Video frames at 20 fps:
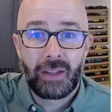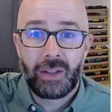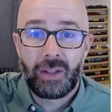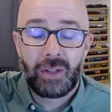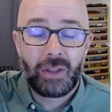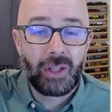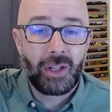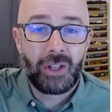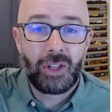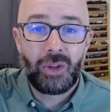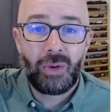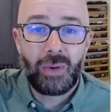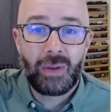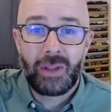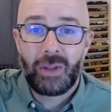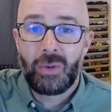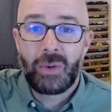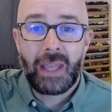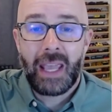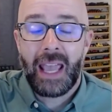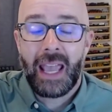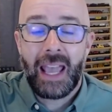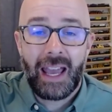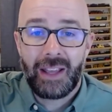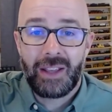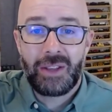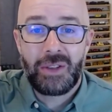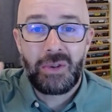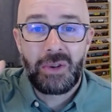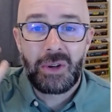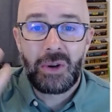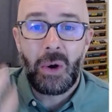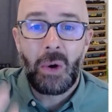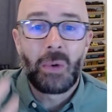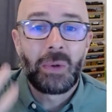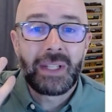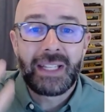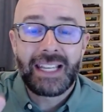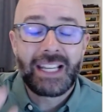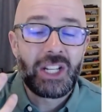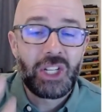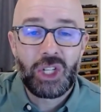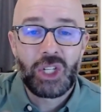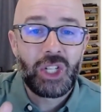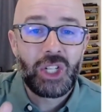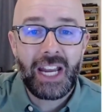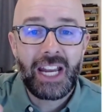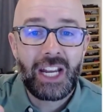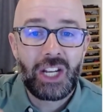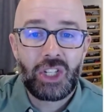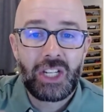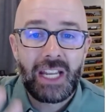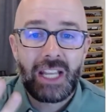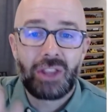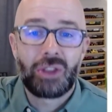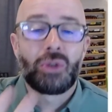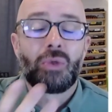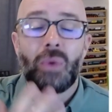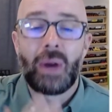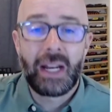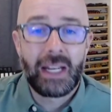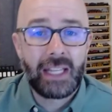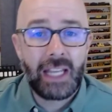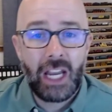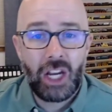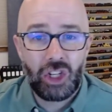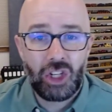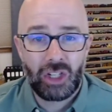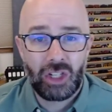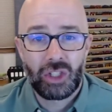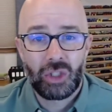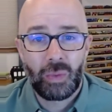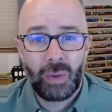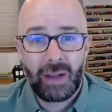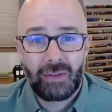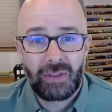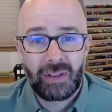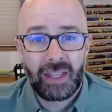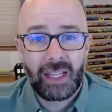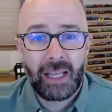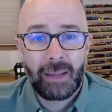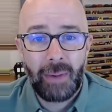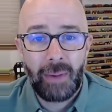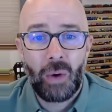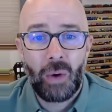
you can only exchange heat through radiation. So we have to think about